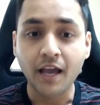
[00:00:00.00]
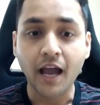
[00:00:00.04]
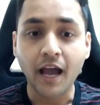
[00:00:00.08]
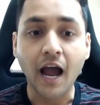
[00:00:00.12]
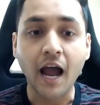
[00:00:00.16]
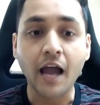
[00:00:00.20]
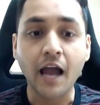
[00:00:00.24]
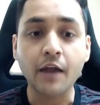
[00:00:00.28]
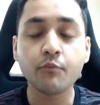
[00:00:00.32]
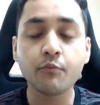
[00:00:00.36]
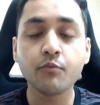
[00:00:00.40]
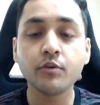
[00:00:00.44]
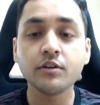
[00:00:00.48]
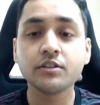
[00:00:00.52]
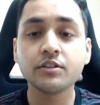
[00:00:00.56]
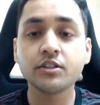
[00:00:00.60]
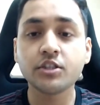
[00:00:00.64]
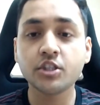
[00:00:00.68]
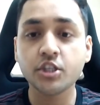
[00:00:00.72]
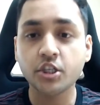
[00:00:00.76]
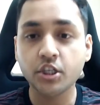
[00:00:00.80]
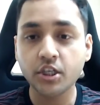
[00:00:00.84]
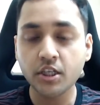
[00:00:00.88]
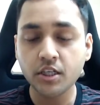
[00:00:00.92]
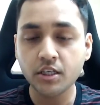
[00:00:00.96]
I will
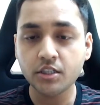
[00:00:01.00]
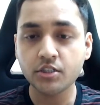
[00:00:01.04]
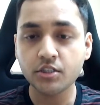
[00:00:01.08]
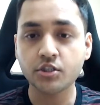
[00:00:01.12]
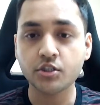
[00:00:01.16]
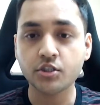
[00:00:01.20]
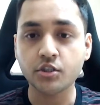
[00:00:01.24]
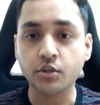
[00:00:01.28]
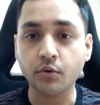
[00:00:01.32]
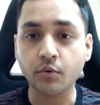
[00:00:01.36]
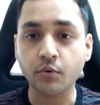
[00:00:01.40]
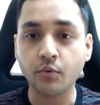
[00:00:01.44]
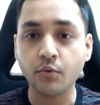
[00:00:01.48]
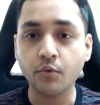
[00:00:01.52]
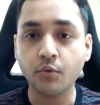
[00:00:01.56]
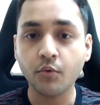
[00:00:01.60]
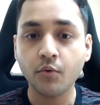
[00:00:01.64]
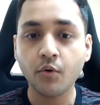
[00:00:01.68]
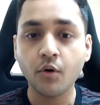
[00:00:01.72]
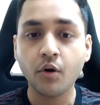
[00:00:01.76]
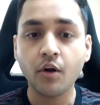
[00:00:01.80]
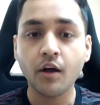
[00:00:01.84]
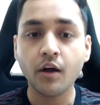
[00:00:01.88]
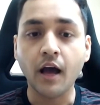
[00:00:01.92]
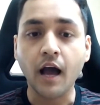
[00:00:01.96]
teach you
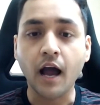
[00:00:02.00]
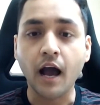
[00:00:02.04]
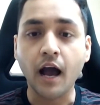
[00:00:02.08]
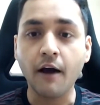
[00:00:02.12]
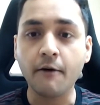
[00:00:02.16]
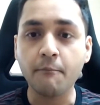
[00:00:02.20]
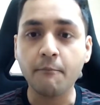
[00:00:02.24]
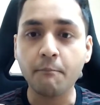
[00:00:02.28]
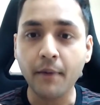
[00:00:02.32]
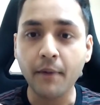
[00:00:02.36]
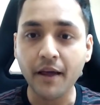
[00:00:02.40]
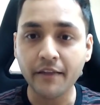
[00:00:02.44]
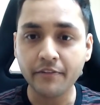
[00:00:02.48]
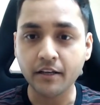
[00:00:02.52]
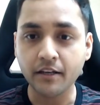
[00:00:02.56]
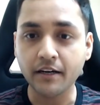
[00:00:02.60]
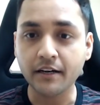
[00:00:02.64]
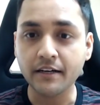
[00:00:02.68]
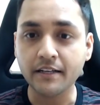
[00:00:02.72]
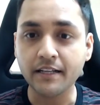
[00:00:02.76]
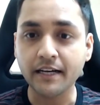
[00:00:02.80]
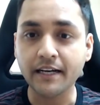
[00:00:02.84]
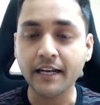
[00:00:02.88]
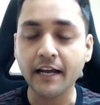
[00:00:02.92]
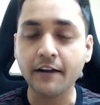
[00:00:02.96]
a
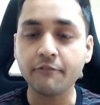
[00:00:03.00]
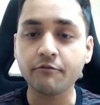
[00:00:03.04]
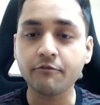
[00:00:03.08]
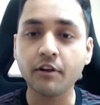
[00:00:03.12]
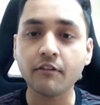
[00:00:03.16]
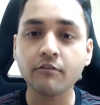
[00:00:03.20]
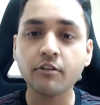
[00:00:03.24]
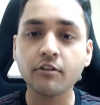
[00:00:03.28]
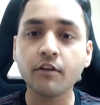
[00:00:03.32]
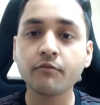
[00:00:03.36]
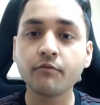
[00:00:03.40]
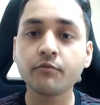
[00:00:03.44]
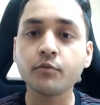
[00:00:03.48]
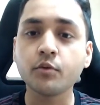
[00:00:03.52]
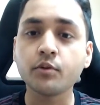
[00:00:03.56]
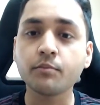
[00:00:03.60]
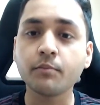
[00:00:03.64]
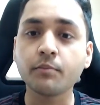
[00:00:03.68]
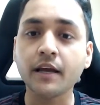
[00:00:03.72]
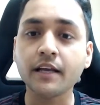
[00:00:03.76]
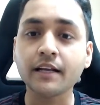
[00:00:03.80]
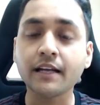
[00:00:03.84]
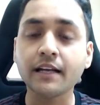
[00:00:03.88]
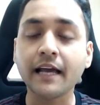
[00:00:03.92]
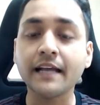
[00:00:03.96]
method that I've developed with
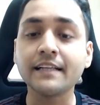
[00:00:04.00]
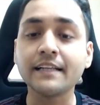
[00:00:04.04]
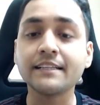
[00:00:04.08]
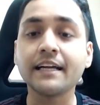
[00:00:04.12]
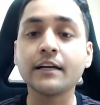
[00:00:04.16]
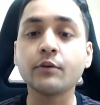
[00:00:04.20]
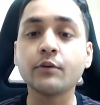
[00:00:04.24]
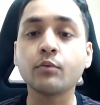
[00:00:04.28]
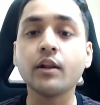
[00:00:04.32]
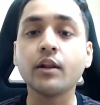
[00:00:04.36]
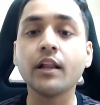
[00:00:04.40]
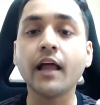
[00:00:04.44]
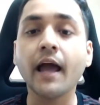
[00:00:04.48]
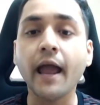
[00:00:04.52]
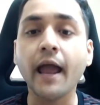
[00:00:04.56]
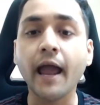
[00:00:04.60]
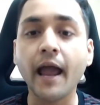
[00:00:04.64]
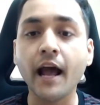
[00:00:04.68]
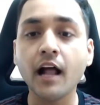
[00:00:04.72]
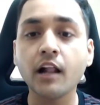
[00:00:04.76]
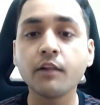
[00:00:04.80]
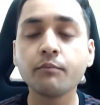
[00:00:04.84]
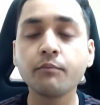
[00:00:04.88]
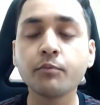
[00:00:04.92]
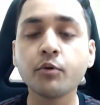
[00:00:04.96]
my clients that will
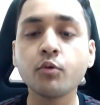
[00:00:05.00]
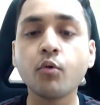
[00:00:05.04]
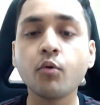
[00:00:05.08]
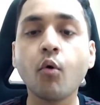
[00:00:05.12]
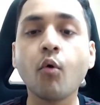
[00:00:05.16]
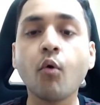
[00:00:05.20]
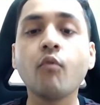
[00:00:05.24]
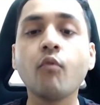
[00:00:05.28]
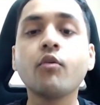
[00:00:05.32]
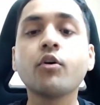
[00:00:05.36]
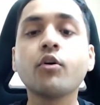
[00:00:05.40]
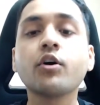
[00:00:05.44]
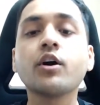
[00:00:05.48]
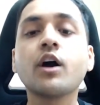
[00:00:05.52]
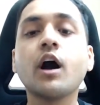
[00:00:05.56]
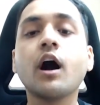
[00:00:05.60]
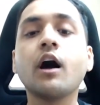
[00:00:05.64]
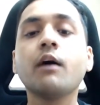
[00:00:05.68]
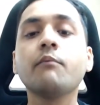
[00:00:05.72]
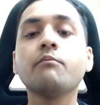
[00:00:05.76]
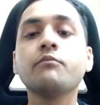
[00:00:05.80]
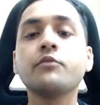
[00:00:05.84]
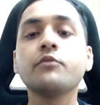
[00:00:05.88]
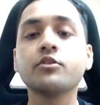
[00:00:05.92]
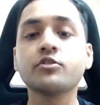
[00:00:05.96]
help you
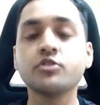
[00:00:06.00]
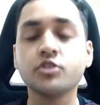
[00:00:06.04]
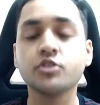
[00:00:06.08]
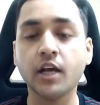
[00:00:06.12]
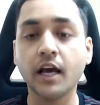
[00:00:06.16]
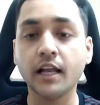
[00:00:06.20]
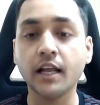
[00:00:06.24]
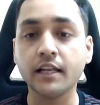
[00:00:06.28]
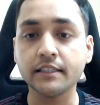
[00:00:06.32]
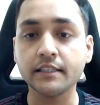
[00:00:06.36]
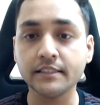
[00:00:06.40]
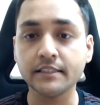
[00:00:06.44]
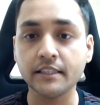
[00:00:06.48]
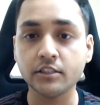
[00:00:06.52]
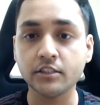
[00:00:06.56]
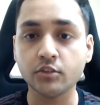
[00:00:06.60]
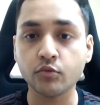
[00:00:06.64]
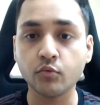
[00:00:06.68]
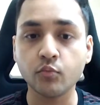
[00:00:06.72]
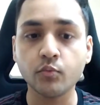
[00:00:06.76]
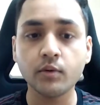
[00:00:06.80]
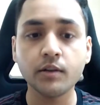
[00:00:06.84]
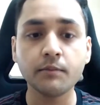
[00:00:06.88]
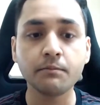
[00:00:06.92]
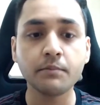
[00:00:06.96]
overcome these challenges. You
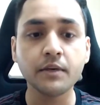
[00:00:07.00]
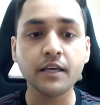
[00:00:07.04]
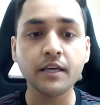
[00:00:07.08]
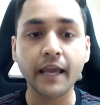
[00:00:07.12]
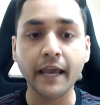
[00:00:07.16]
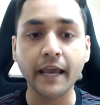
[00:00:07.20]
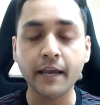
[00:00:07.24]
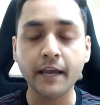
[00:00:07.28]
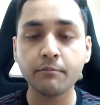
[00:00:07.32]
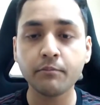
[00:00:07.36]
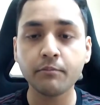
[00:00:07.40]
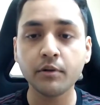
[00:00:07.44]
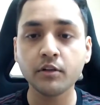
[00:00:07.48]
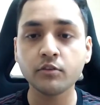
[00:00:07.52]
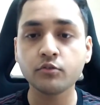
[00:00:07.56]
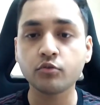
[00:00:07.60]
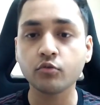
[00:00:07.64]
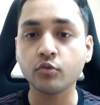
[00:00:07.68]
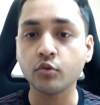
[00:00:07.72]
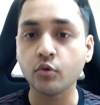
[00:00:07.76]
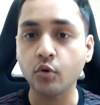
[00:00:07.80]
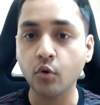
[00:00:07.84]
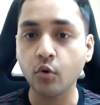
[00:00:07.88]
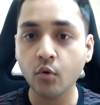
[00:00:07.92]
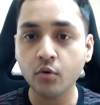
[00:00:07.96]
will be able to
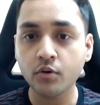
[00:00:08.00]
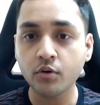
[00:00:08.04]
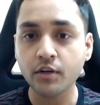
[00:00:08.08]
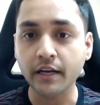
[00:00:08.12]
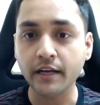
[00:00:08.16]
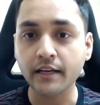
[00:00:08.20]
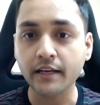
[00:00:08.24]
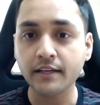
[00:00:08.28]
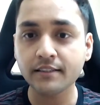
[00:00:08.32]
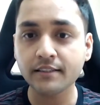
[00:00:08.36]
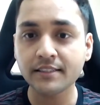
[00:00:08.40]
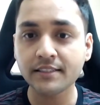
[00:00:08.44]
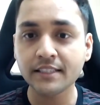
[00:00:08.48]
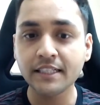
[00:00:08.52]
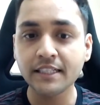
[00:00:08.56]
notice